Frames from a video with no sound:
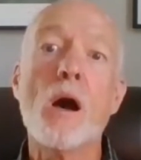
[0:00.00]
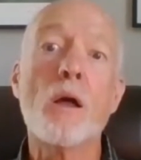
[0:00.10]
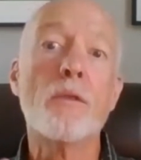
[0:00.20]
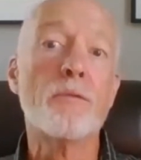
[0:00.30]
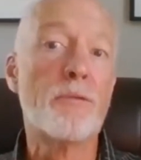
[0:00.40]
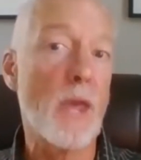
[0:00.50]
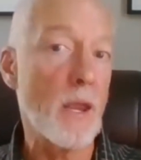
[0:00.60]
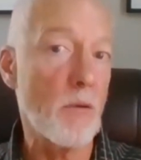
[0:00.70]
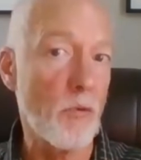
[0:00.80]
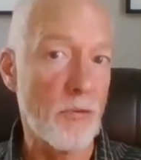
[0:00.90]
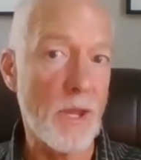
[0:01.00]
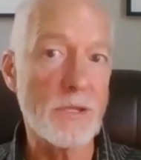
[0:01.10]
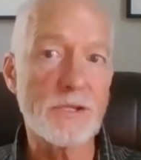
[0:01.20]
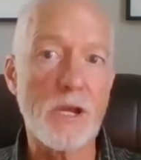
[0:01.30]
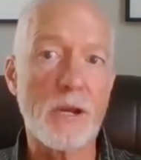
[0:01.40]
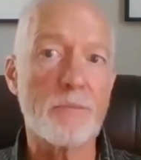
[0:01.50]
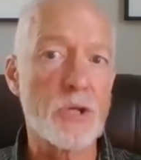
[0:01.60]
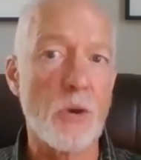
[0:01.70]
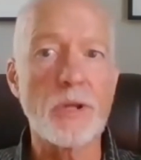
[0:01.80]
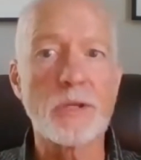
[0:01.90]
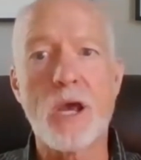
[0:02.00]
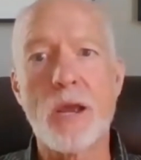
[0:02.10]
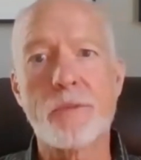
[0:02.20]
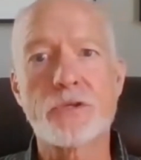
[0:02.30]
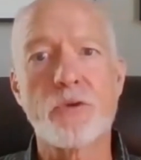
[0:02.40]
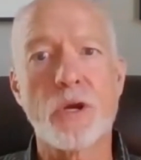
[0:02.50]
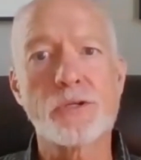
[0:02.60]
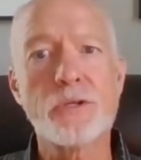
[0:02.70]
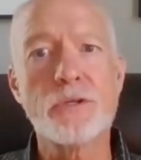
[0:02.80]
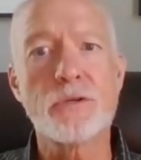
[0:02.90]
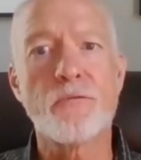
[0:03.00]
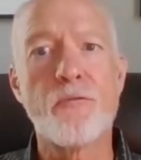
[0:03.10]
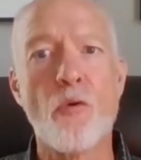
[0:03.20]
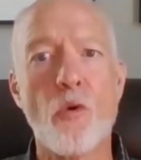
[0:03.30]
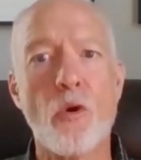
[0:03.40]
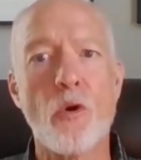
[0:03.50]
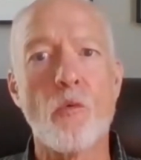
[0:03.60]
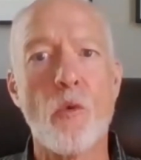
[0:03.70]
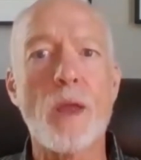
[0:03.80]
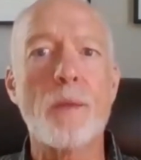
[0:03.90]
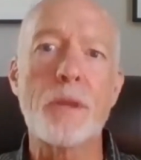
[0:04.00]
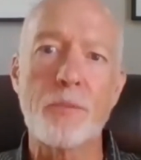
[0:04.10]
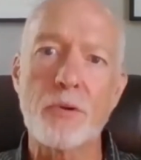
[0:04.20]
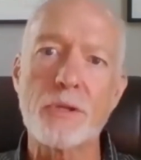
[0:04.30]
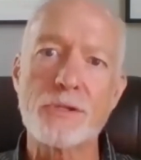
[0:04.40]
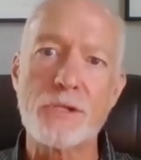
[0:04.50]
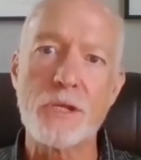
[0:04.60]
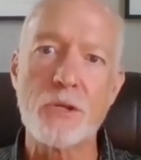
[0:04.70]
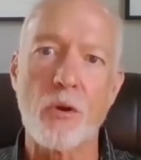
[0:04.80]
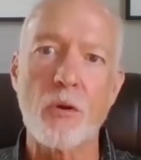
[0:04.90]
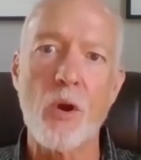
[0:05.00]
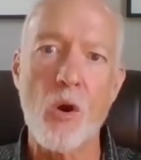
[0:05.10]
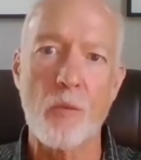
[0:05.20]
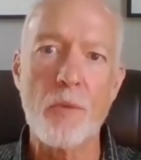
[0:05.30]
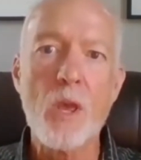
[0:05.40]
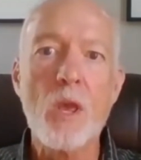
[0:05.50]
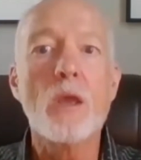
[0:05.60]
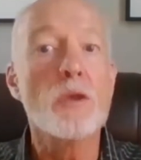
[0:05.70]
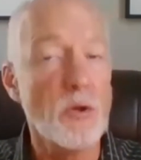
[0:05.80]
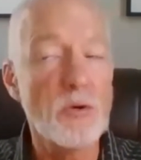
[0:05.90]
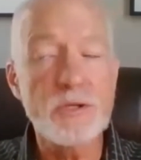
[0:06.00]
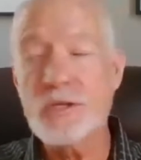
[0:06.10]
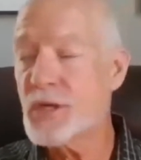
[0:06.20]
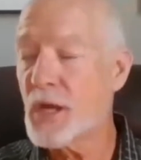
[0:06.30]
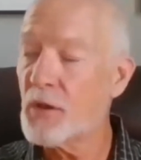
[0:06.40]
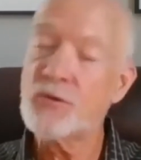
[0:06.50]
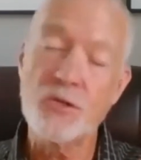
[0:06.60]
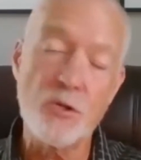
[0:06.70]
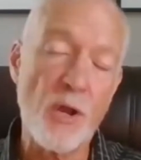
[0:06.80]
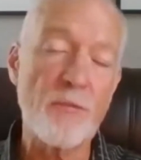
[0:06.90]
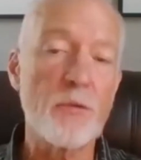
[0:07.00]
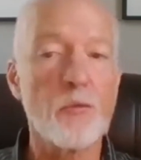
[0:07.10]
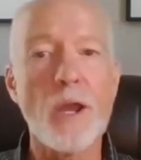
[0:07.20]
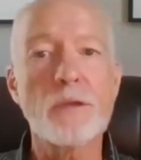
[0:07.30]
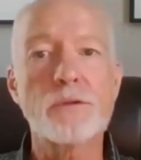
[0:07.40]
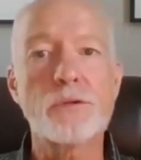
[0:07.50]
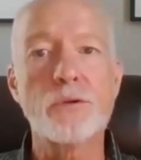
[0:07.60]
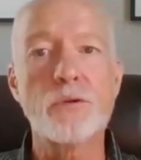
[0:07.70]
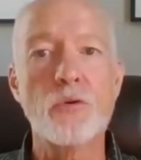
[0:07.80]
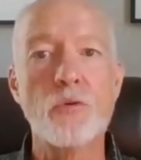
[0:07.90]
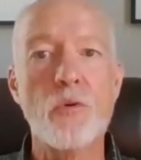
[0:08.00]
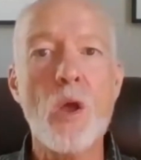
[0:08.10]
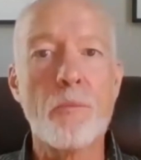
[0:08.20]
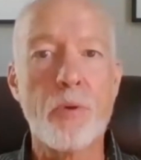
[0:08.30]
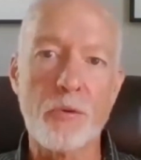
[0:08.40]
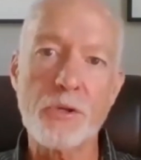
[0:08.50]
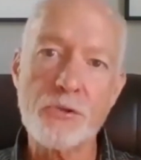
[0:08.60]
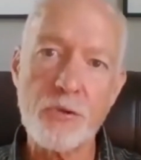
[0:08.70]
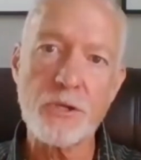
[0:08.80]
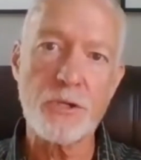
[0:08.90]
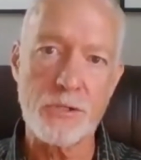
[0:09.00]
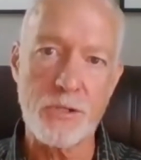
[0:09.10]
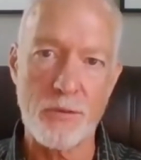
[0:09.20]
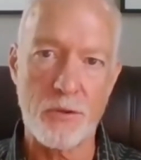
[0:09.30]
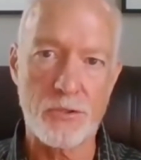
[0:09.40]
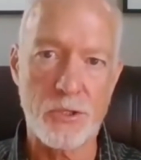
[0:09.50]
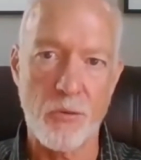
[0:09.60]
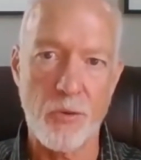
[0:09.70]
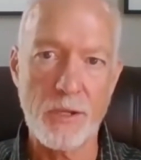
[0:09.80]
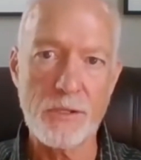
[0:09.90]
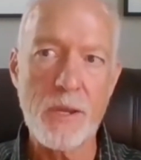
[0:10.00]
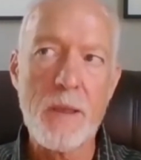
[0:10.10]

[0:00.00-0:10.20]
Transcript: They will then set up showing time instructions for when people can see your home. You as the seller do have the right to put restrictions on those showings,